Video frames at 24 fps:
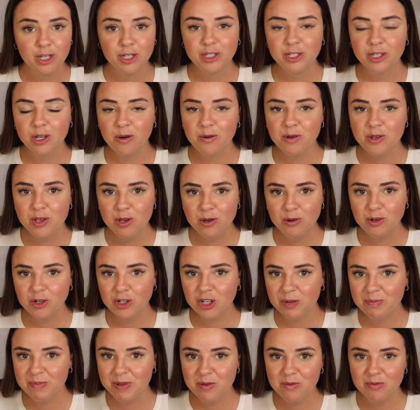So you
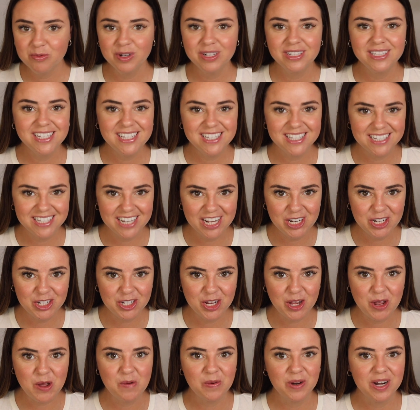should be really
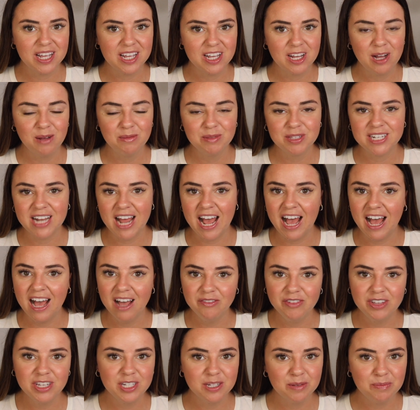stingy when it comes to
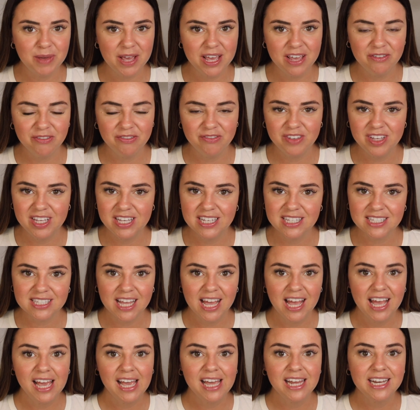having to pay fees.
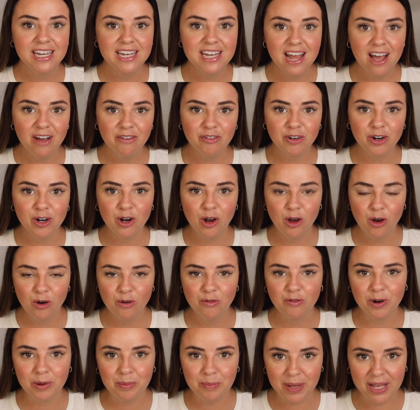Never
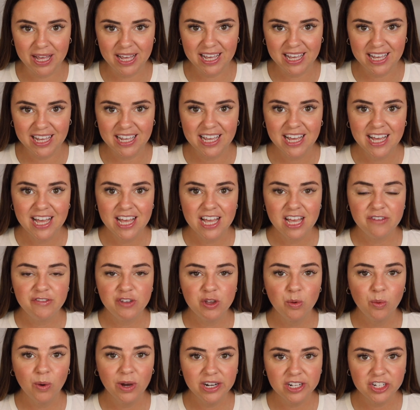overpay. If
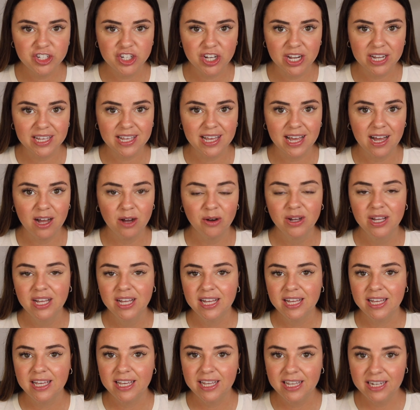you want to check out
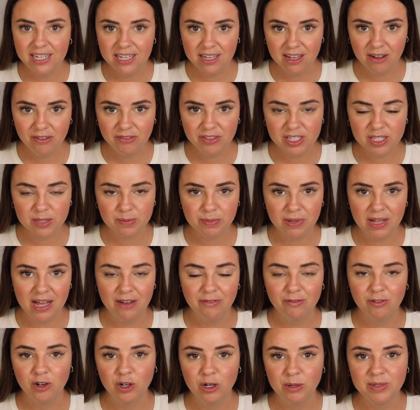any of these
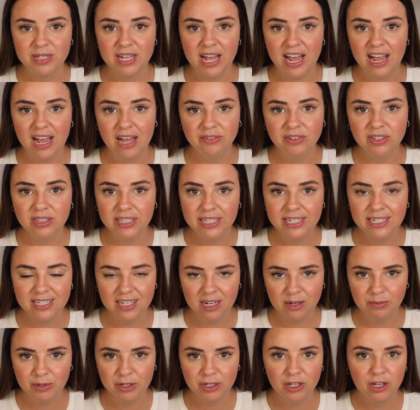platforms, I have a link
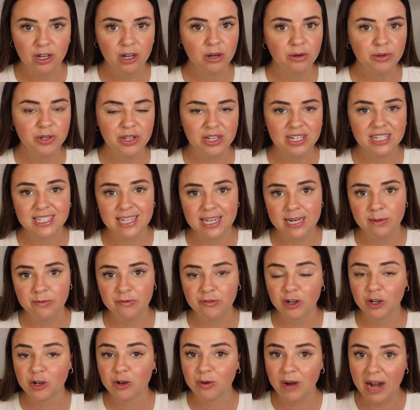down below. You can sign up
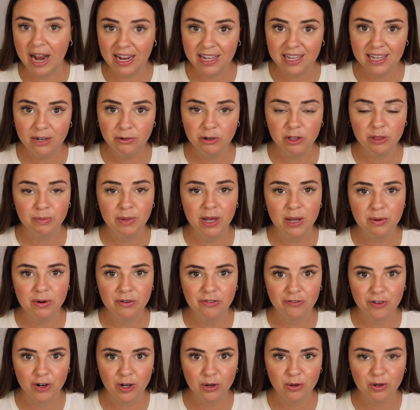for KRAKEN with my
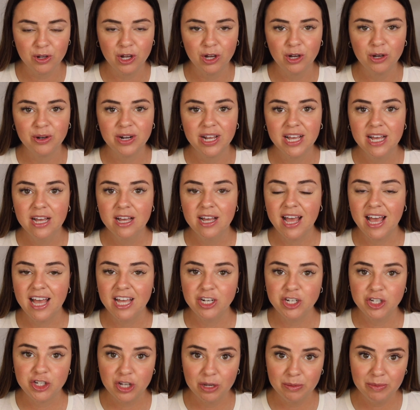referral code
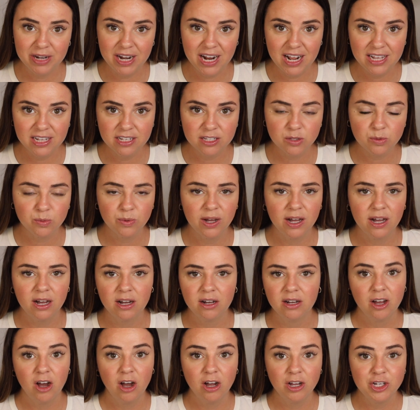and Gemini as
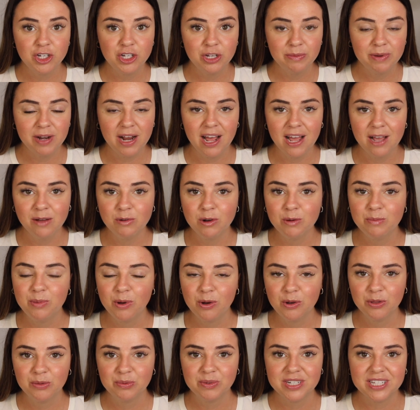well. On Gemini, we'll
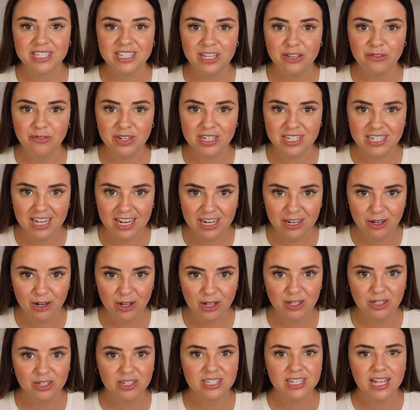both receive
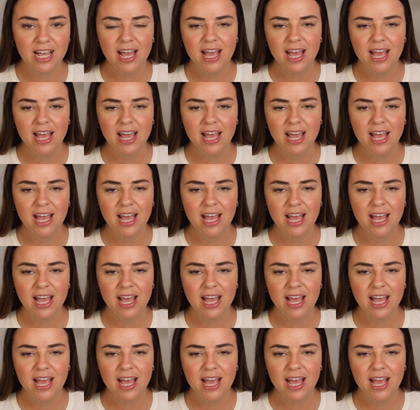$10,